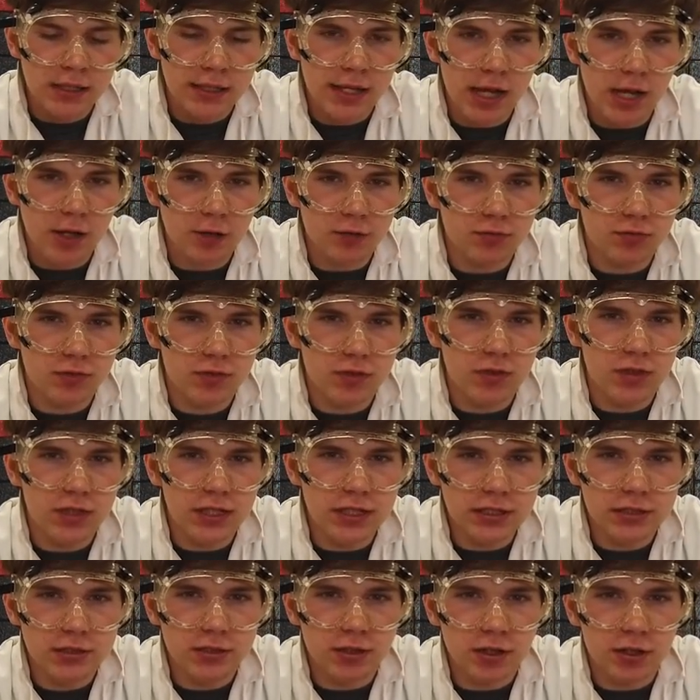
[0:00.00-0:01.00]
Now,
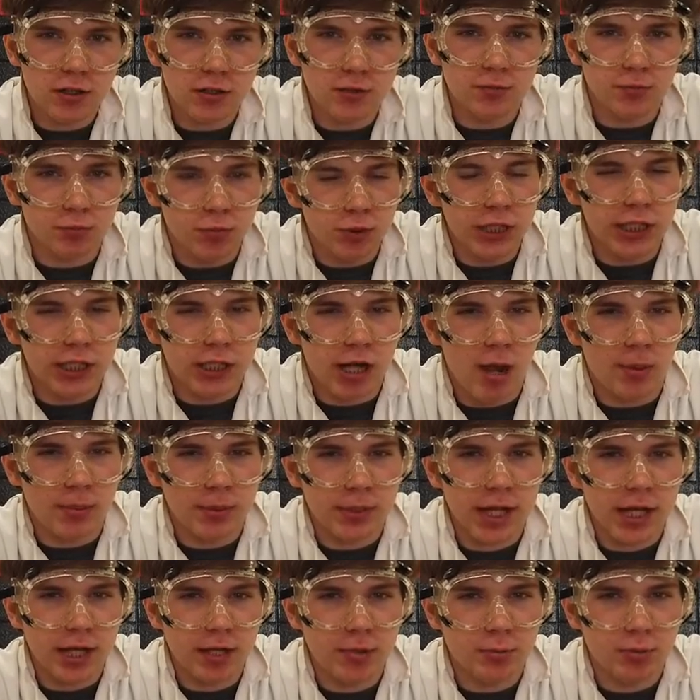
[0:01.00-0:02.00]
these are pretty
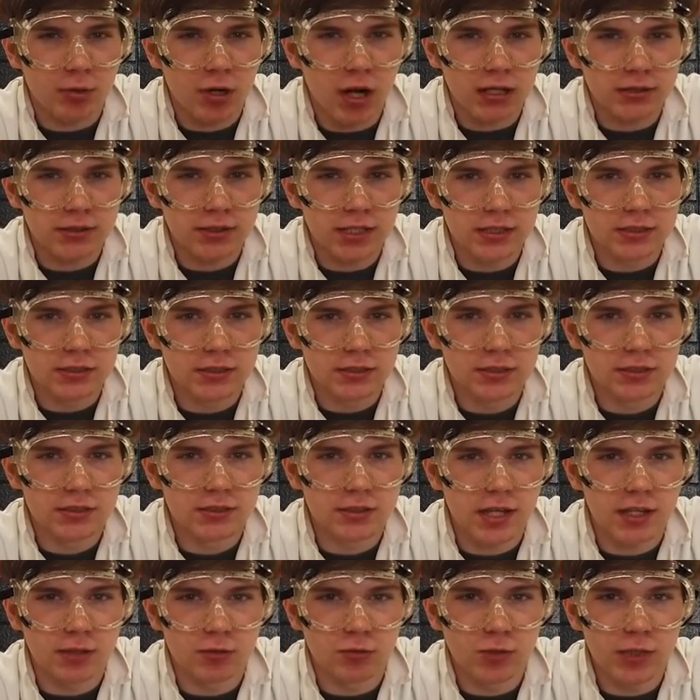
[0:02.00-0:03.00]
complicated
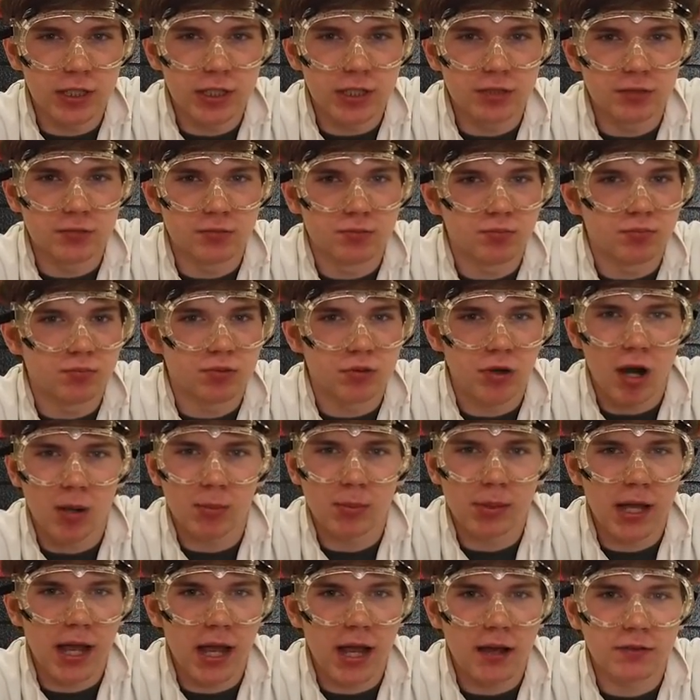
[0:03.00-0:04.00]
processes, and we could
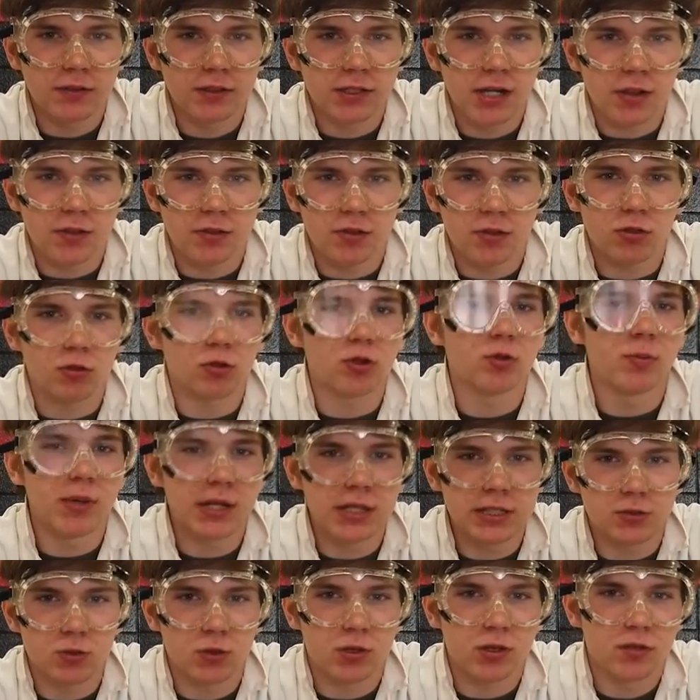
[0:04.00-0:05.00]
probably have another three
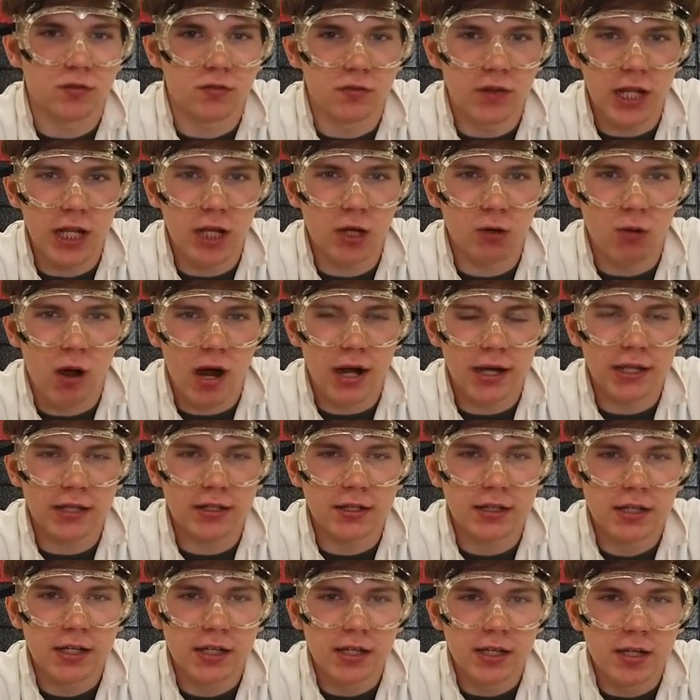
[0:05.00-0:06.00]
minutes worth of video on
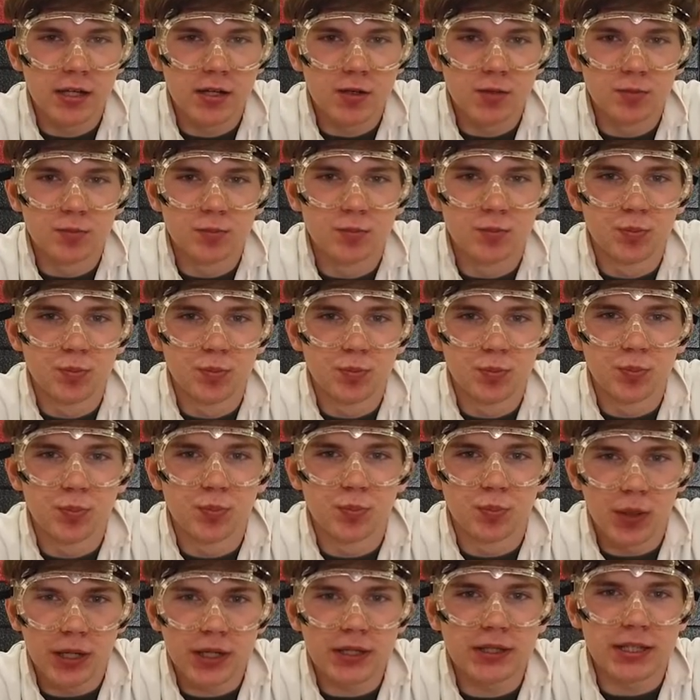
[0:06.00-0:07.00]
it,
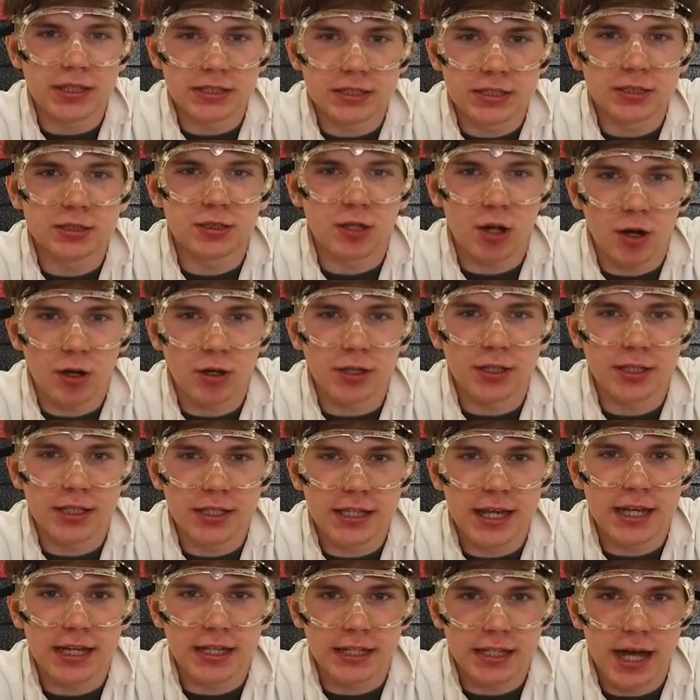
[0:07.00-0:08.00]
but this is already
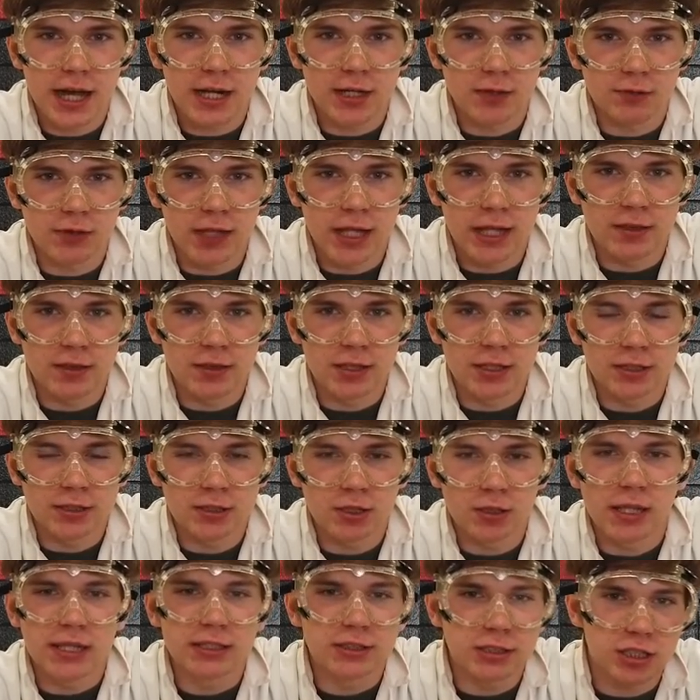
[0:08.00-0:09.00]
getting kind of lengthy,
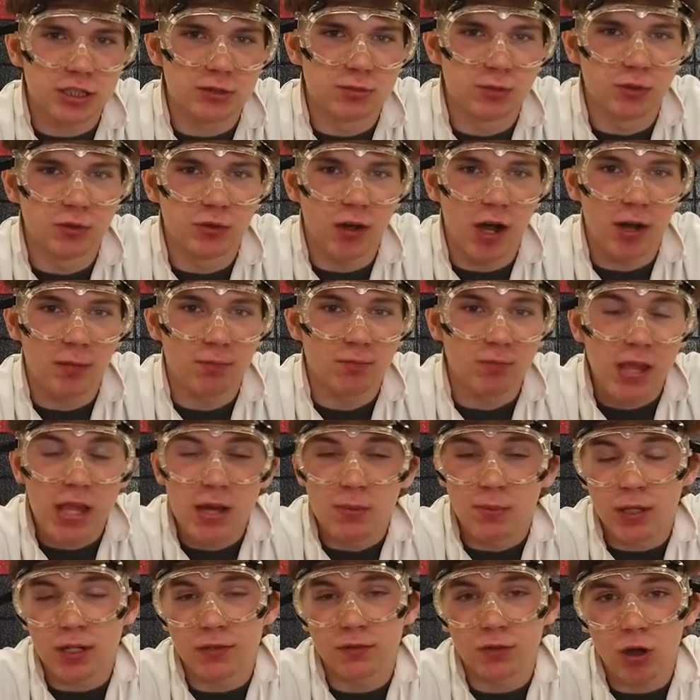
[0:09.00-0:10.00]
so let's just move on.
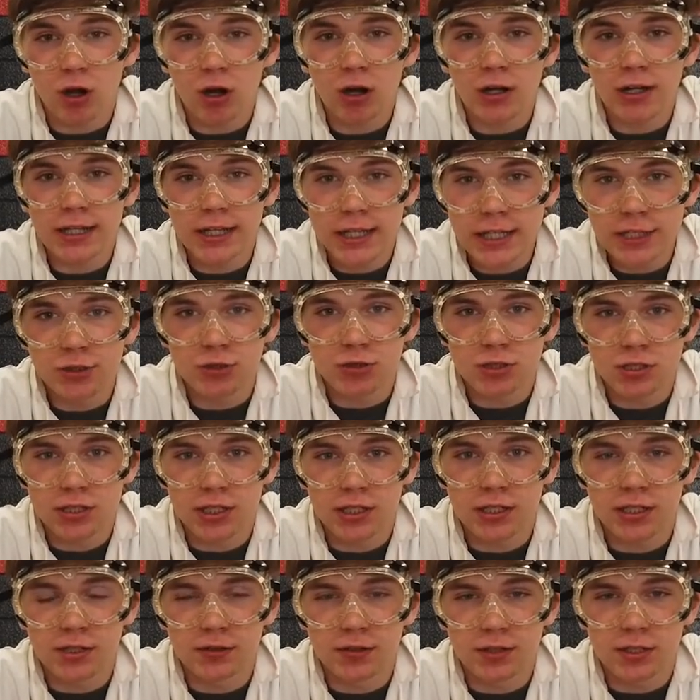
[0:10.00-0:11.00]
But if you are
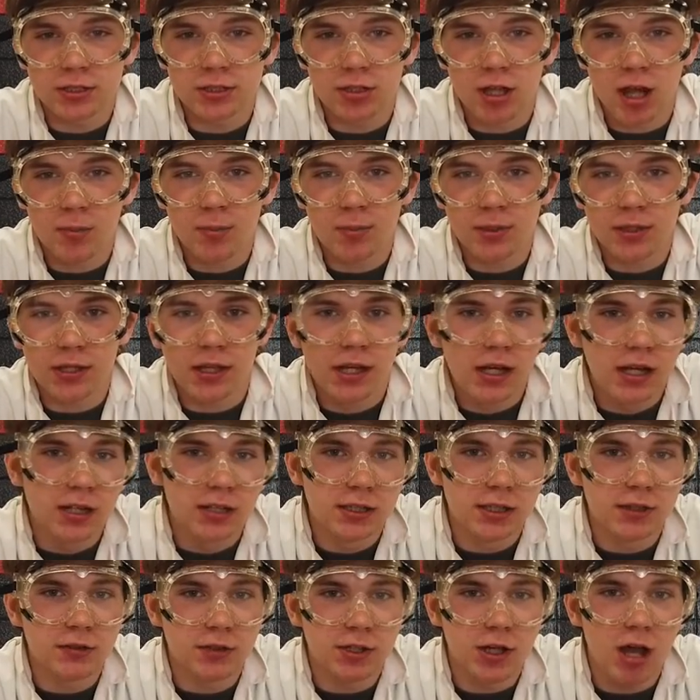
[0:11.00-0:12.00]
interested in this topic,
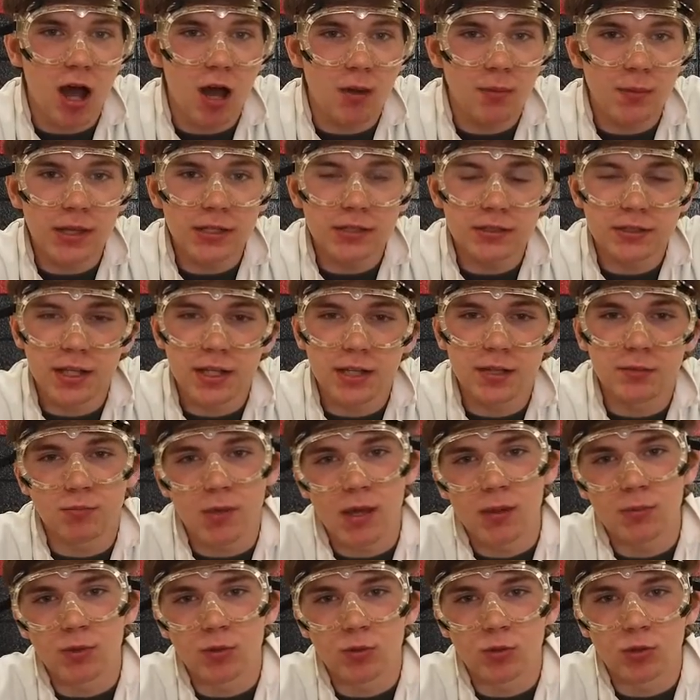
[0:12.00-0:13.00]
leave a comment and
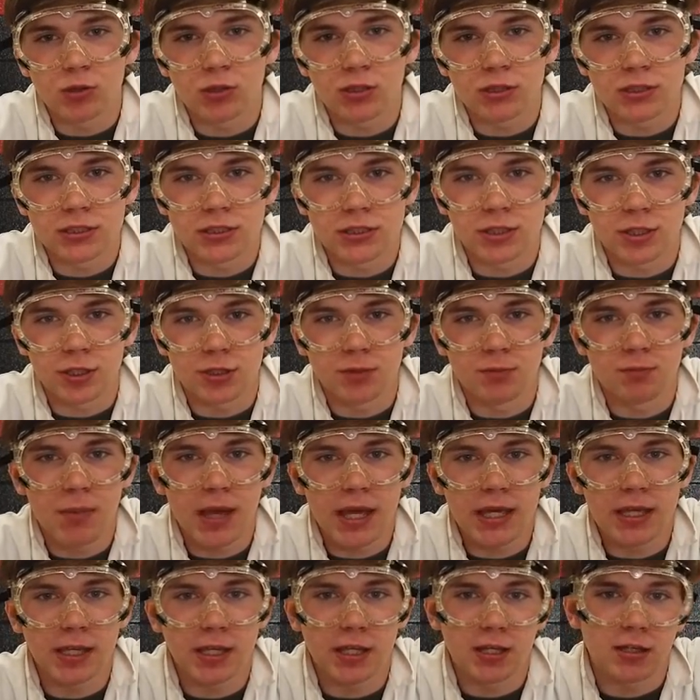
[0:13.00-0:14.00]
maybe we'll consider
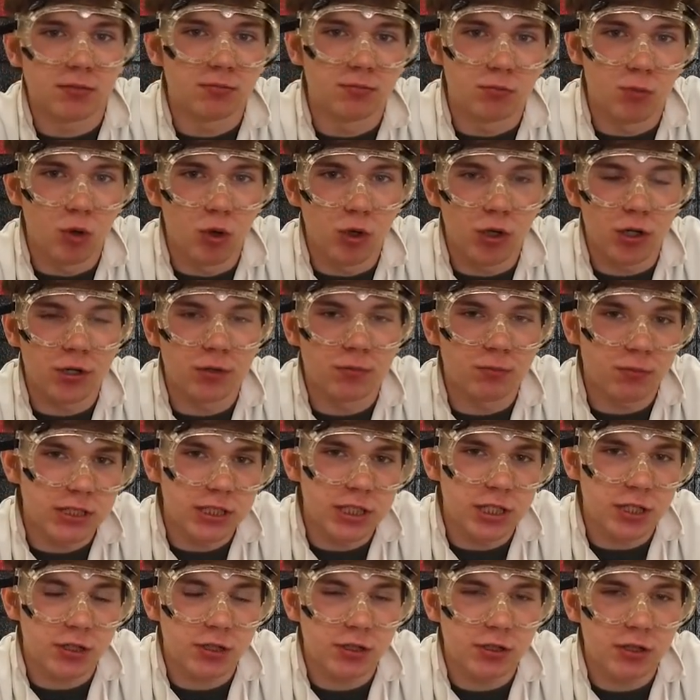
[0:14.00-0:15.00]
making more
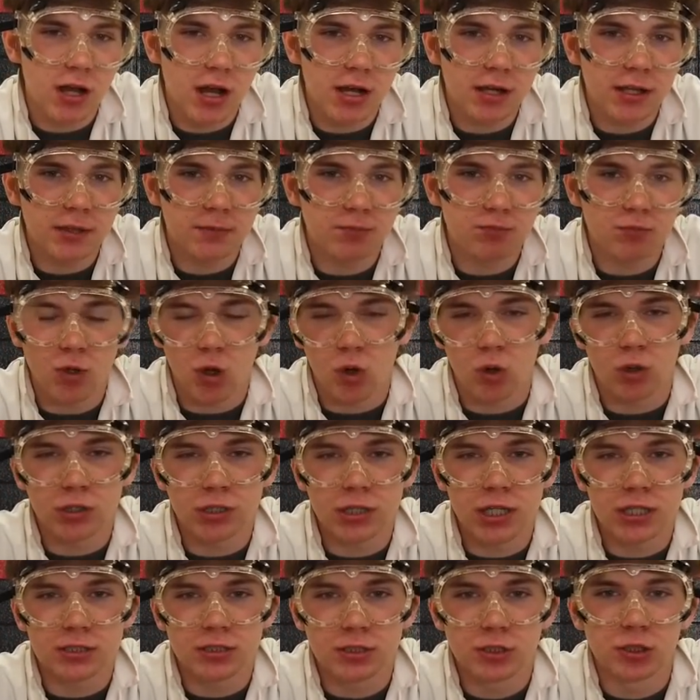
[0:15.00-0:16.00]
material on it,
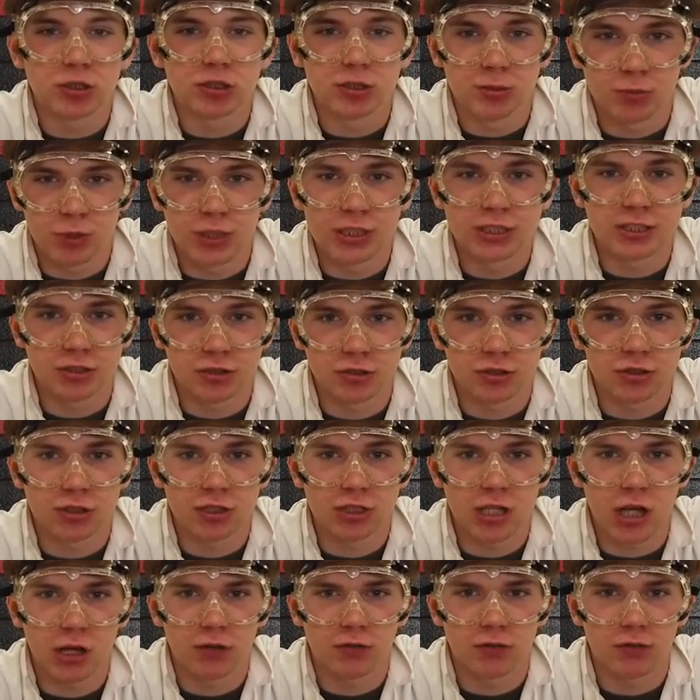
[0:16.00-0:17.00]
or just do some research
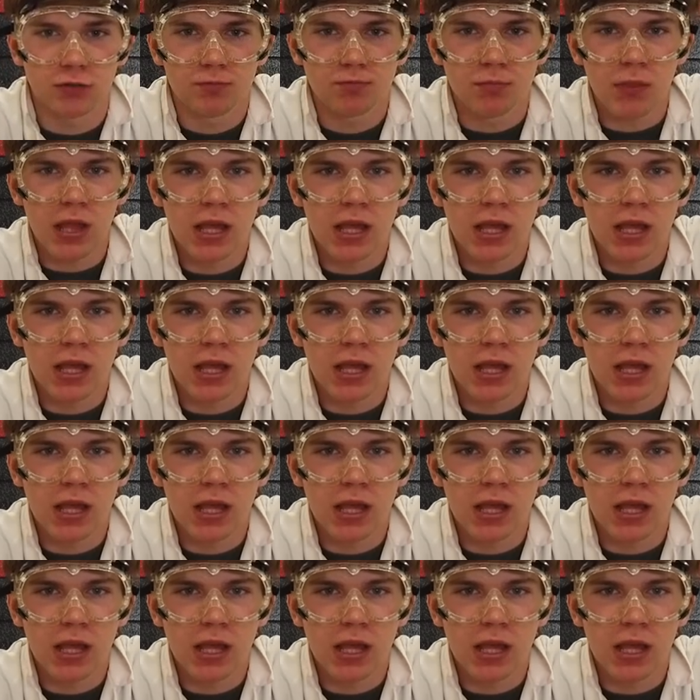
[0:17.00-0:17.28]
yourself.